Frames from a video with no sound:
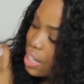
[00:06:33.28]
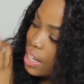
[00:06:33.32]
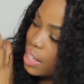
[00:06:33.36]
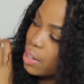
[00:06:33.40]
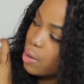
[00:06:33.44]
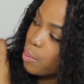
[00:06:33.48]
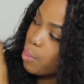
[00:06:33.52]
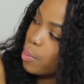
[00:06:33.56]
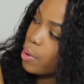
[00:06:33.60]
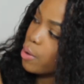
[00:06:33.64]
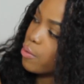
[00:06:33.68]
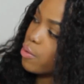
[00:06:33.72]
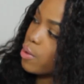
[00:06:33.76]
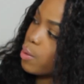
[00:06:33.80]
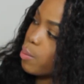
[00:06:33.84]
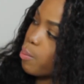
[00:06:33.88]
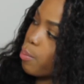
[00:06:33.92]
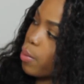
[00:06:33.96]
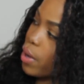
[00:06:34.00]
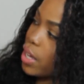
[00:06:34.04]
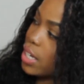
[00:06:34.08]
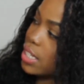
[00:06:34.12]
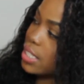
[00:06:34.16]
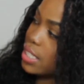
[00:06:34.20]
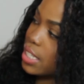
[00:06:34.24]
the little bit of the
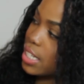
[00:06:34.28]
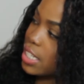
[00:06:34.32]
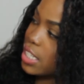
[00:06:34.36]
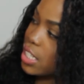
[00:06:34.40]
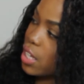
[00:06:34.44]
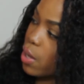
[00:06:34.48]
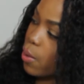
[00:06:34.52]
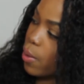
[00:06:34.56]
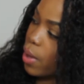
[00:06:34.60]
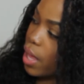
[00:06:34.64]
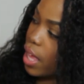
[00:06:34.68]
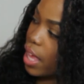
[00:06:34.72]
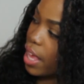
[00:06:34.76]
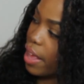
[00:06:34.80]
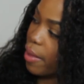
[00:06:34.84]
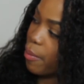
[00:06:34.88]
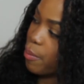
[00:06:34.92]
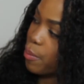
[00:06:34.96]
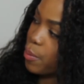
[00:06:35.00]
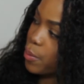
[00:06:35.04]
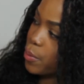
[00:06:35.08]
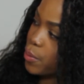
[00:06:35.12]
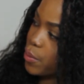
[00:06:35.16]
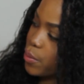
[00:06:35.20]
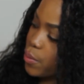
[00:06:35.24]
button detail here.
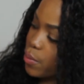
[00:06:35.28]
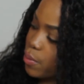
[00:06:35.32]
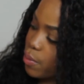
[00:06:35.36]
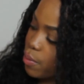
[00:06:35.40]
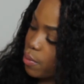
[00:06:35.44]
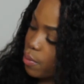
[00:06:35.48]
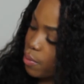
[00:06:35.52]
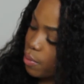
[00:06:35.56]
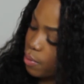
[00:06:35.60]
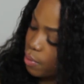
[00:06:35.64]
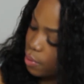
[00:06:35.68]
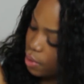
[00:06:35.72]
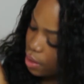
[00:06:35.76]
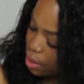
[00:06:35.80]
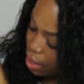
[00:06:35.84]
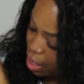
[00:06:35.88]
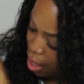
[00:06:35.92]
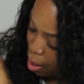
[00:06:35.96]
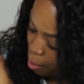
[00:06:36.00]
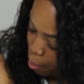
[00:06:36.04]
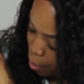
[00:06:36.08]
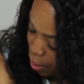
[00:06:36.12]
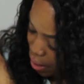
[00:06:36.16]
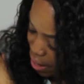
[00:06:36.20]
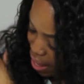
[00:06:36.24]

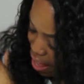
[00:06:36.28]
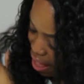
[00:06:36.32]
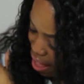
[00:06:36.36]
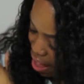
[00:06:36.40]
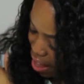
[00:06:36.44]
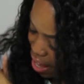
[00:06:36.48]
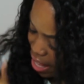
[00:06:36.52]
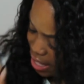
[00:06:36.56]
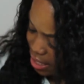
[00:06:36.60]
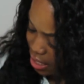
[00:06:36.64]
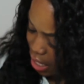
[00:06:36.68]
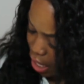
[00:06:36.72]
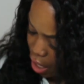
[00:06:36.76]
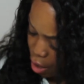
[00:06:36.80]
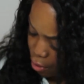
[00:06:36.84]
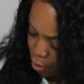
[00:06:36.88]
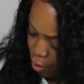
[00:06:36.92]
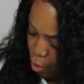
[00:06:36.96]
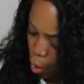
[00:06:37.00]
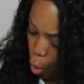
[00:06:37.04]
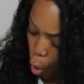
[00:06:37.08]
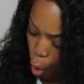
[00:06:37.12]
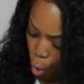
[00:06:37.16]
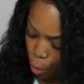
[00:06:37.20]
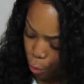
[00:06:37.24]
But yeah, it's kind of
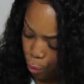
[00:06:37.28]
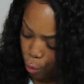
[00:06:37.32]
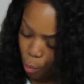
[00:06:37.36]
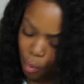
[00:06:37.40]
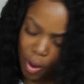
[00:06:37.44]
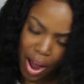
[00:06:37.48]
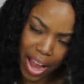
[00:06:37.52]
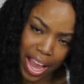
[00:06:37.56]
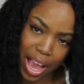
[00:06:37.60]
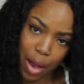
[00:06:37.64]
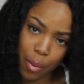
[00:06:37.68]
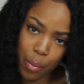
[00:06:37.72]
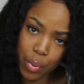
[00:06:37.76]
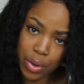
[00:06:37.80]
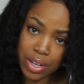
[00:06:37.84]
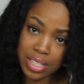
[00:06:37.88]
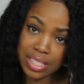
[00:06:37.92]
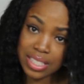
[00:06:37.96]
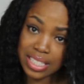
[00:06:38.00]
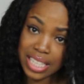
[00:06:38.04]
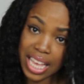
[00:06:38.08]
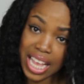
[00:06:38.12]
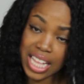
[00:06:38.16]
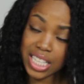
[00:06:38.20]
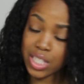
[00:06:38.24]
an off-white. I wouldn't
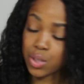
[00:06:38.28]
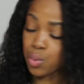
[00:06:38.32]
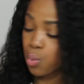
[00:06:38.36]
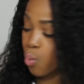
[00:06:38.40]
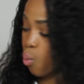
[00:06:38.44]
say it's